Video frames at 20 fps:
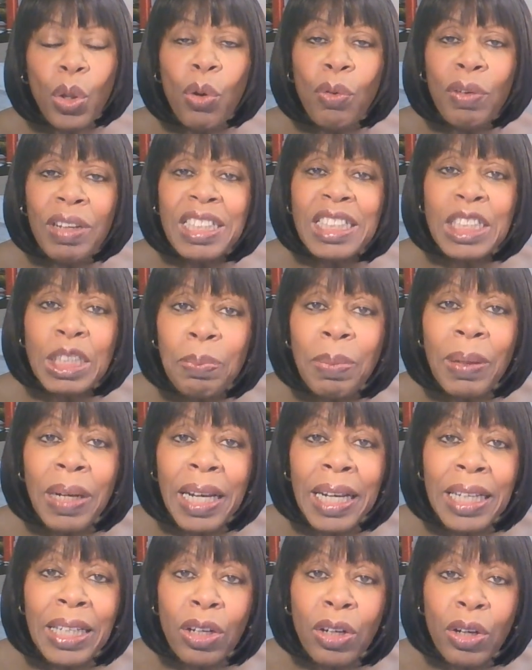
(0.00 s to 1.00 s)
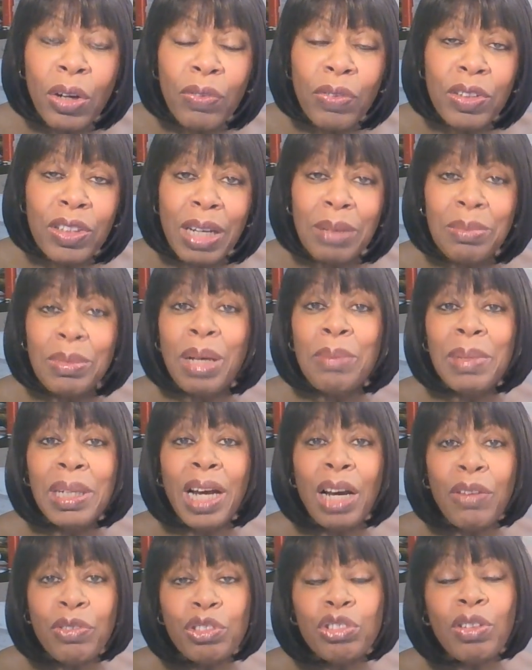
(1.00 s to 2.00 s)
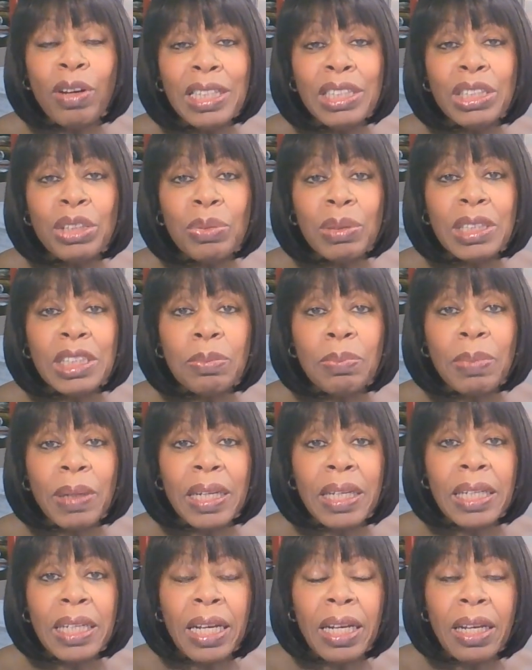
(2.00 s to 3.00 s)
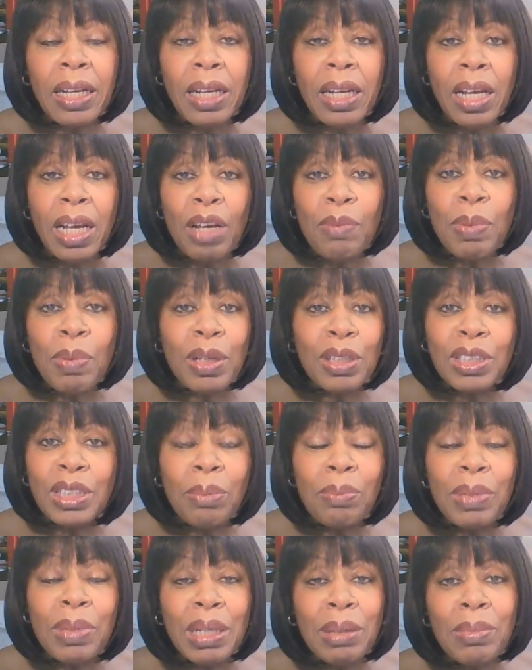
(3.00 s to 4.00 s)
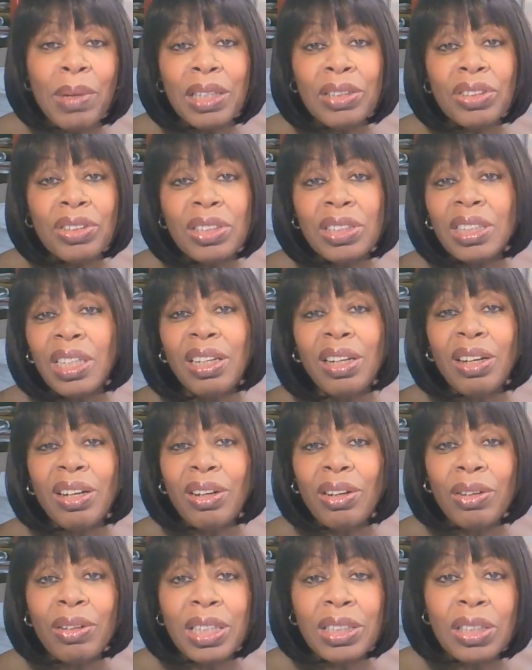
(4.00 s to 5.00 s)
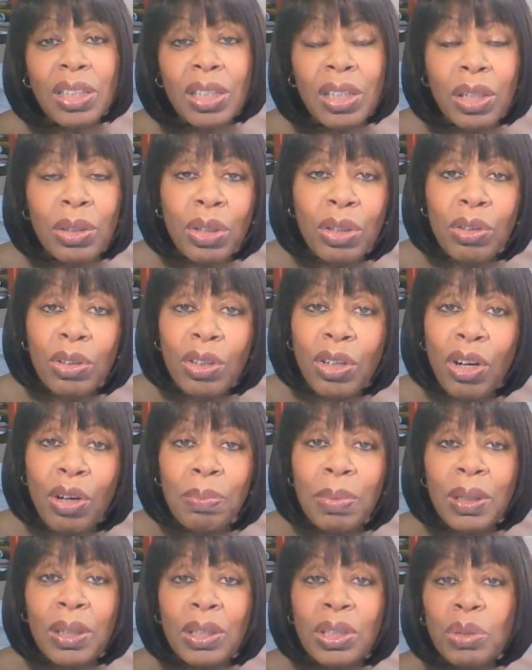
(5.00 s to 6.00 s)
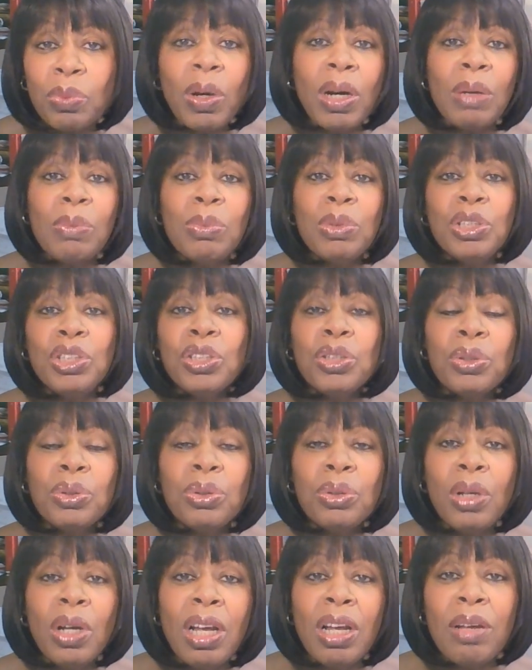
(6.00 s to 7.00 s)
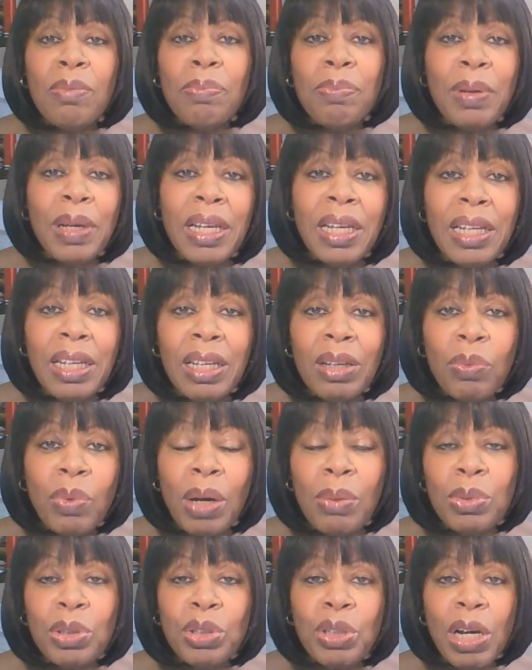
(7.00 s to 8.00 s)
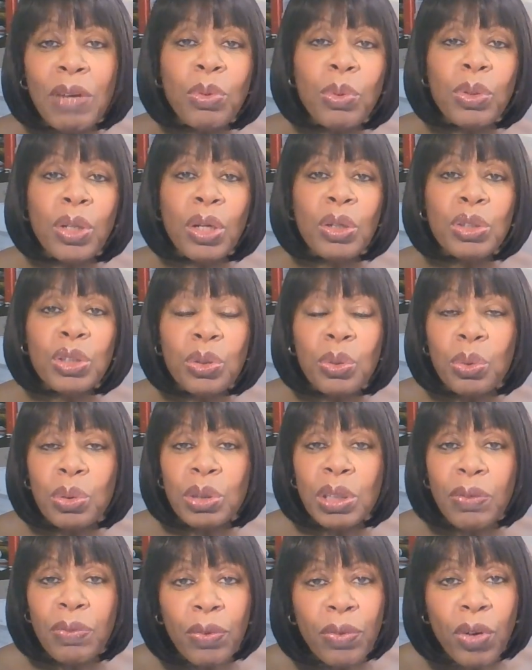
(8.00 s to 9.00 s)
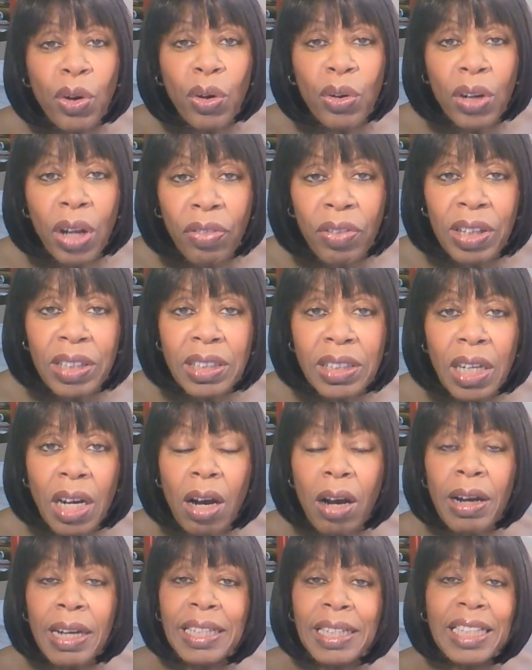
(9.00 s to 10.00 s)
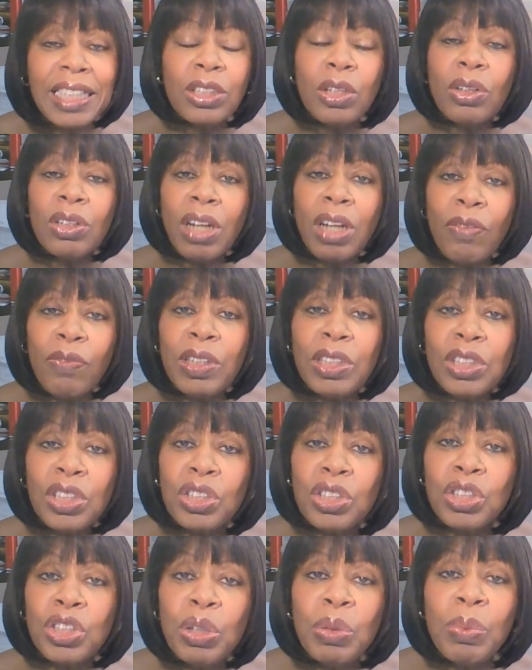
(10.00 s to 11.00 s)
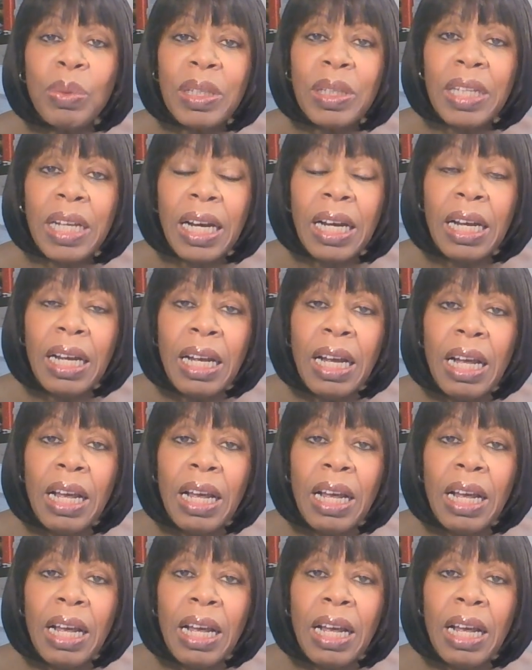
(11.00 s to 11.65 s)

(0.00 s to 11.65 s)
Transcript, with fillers: or explain a lot of the time. I mean, I've tried to explain it, but somebody might just say, "Oh, that's a load of cobblers. Why would you be? Why would you have all those thoughts if you've got nothing to hide?" It's got nothing to do with that.